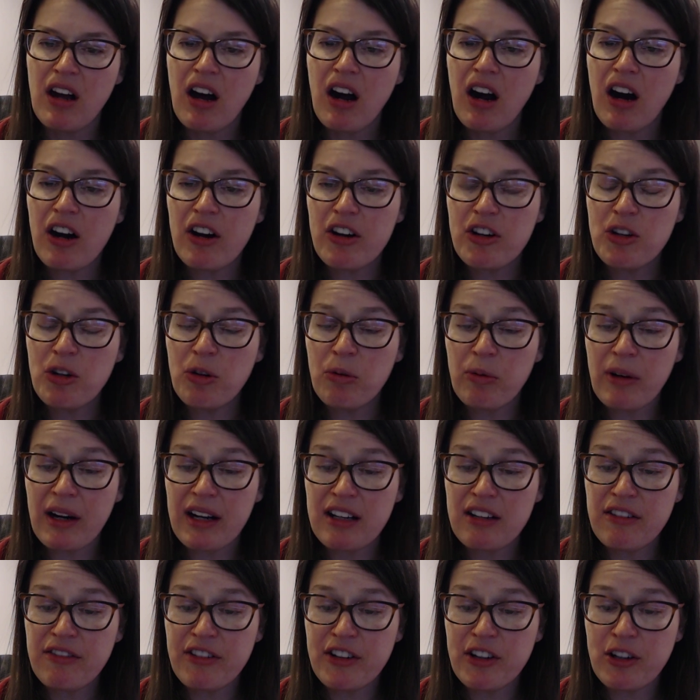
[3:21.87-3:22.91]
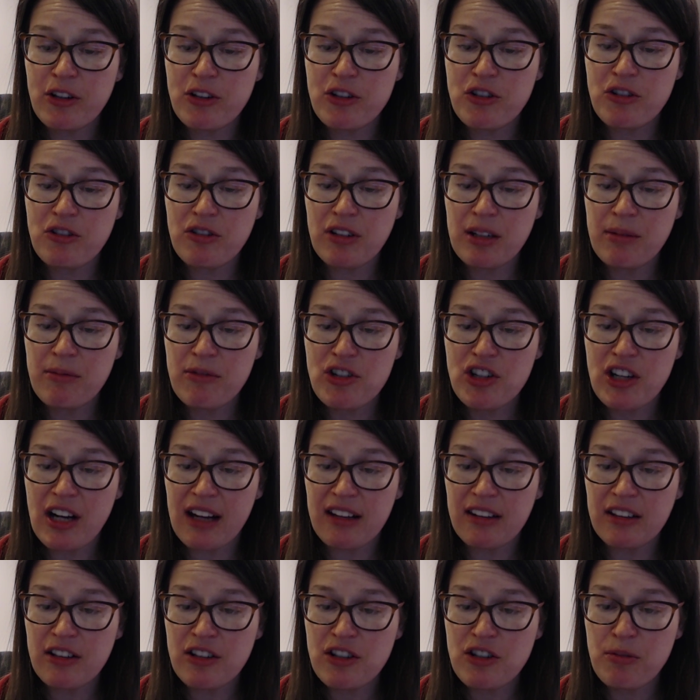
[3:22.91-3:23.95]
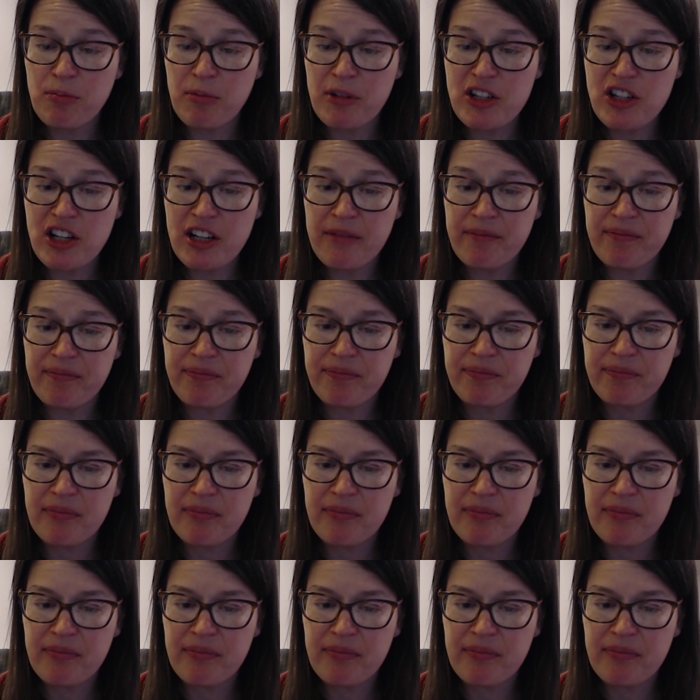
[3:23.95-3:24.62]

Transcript: Are you ready for your extreme challenge, Bridget?